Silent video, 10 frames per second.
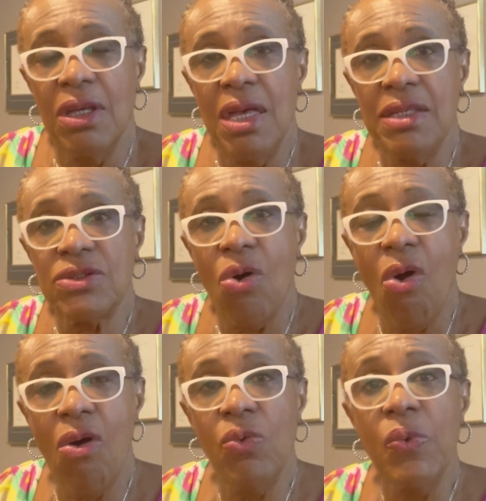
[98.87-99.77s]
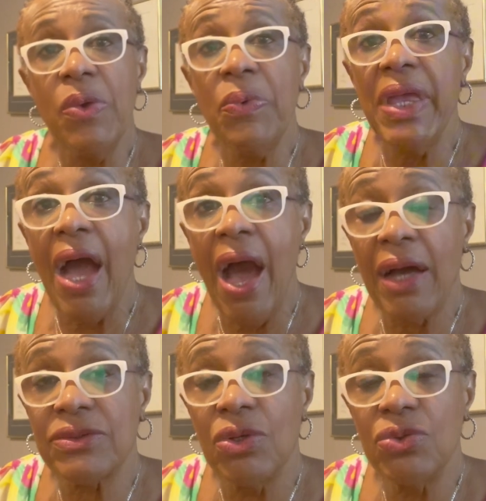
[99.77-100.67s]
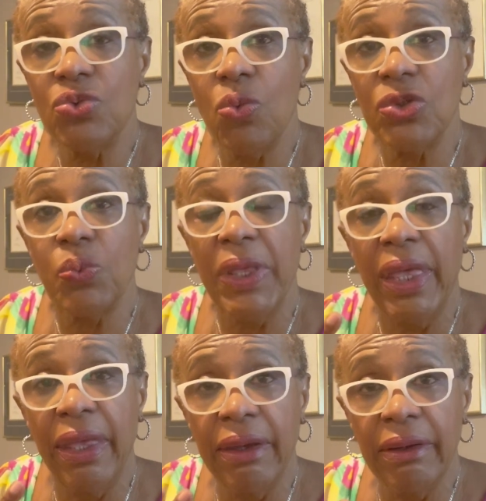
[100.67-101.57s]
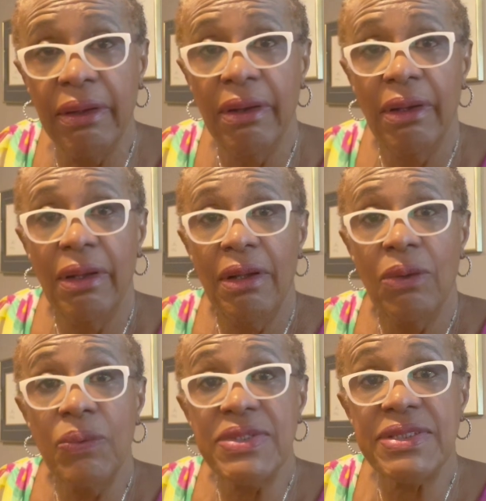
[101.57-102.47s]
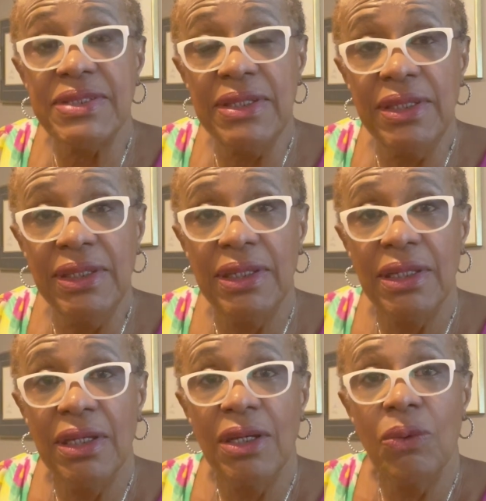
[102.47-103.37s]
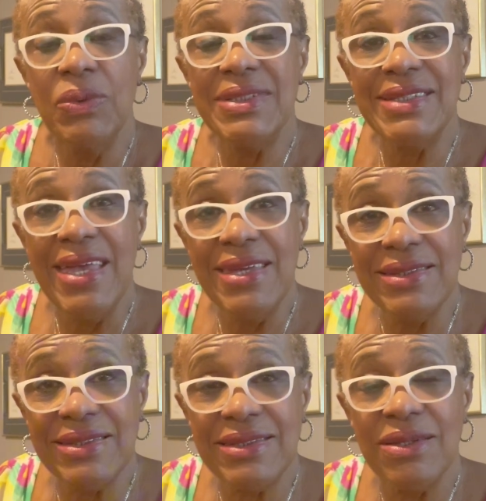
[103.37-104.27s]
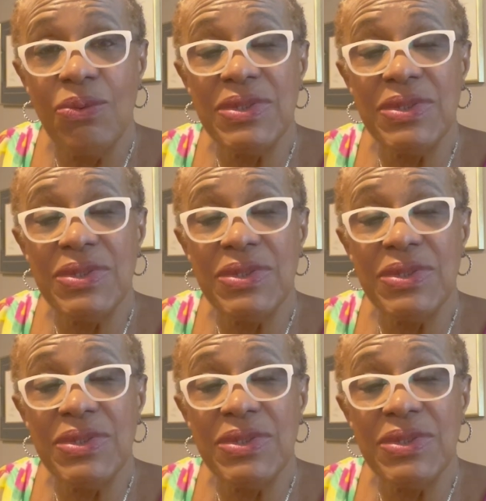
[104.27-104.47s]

It's how we react to what we hear, we see, we taste, we